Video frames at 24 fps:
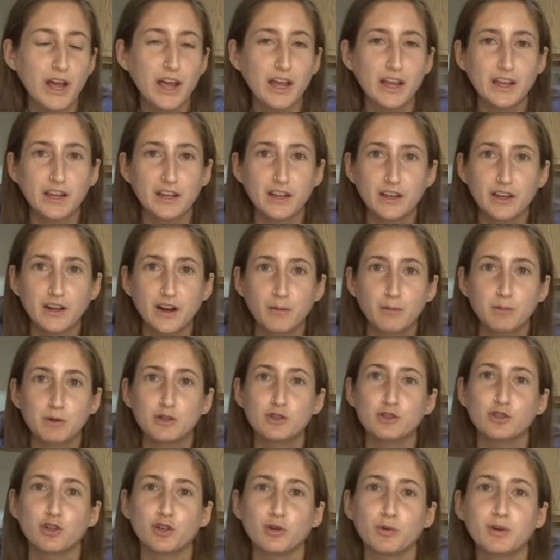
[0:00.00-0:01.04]
and I'm gonna
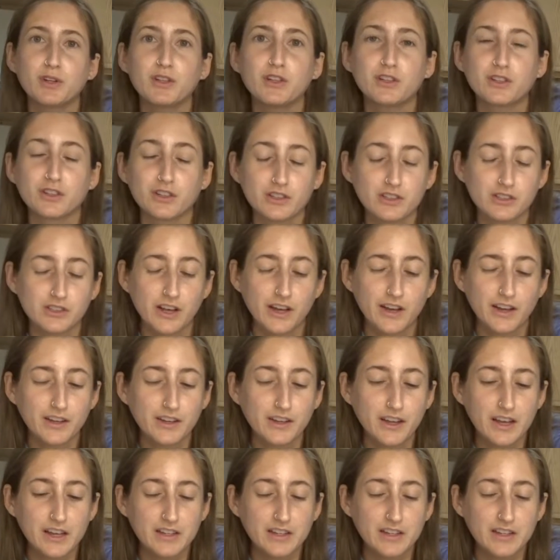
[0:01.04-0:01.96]
show you what it looks like.